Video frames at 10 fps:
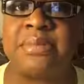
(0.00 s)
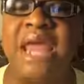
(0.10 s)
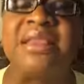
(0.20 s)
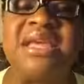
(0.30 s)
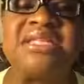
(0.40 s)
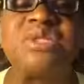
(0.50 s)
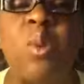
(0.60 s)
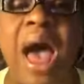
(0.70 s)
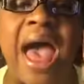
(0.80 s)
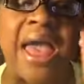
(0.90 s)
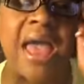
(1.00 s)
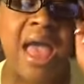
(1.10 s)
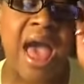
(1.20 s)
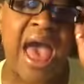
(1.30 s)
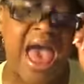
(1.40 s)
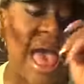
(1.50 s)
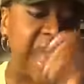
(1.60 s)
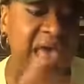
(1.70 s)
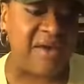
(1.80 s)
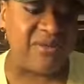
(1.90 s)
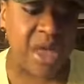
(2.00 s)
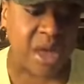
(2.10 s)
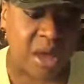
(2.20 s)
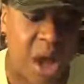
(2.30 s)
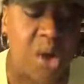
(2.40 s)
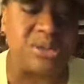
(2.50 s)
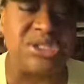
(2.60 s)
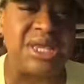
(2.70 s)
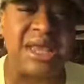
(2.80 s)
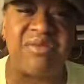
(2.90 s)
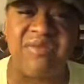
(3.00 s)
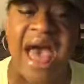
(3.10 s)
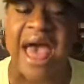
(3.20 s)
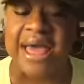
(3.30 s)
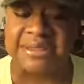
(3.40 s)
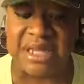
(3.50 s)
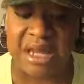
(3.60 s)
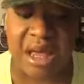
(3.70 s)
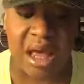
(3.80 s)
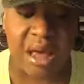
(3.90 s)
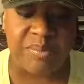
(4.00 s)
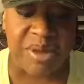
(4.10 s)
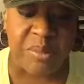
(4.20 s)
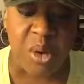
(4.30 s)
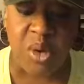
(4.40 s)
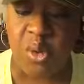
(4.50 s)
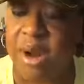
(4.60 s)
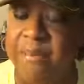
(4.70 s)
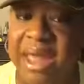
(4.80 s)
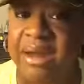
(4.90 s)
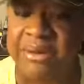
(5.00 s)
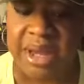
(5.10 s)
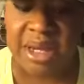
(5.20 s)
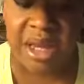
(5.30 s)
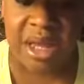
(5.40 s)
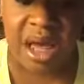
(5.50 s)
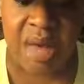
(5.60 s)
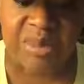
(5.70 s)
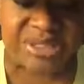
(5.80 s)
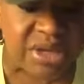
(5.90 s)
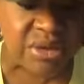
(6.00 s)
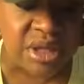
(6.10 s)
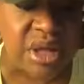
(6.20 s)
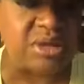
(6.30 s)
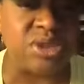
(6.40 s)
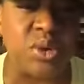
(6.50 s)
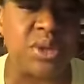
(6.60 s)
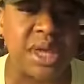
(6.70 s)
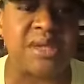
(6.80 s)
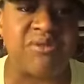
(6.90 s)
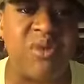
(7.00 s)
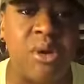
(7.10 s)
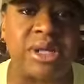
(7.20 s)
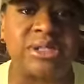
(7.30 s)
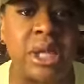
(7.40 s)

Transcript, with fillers: This is why I, I have coached and advised uh, people who are married uh, particularly those who get divorced,